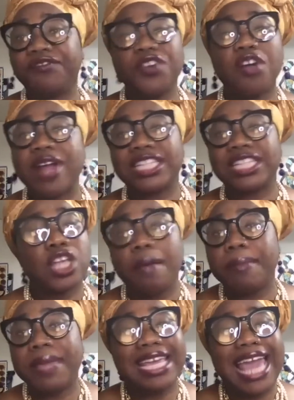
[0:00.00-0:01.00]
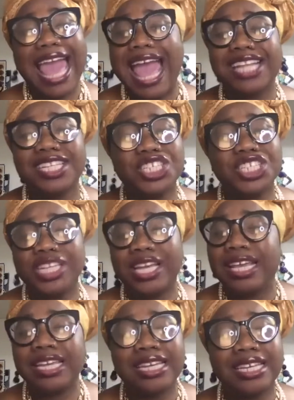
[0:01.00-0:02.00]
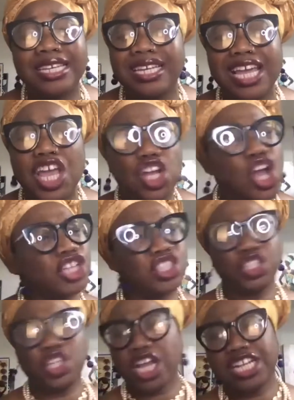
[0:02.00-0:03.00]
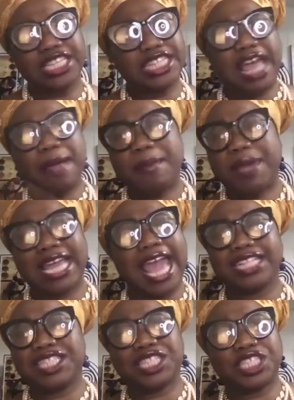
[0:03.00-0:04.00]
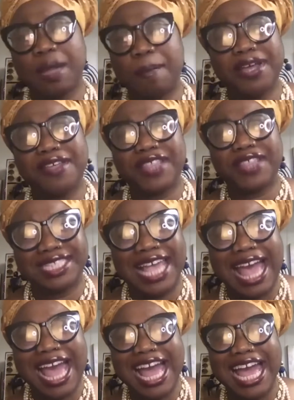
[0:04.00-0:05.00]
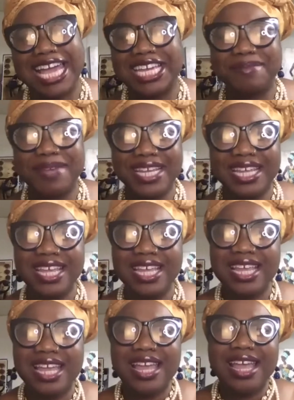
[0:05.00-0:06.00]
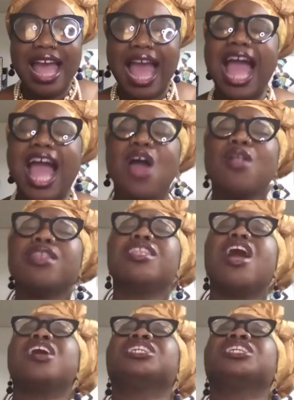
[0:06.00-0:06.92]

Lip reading: for atomic energy, 'cause none of them can stop at the time. How long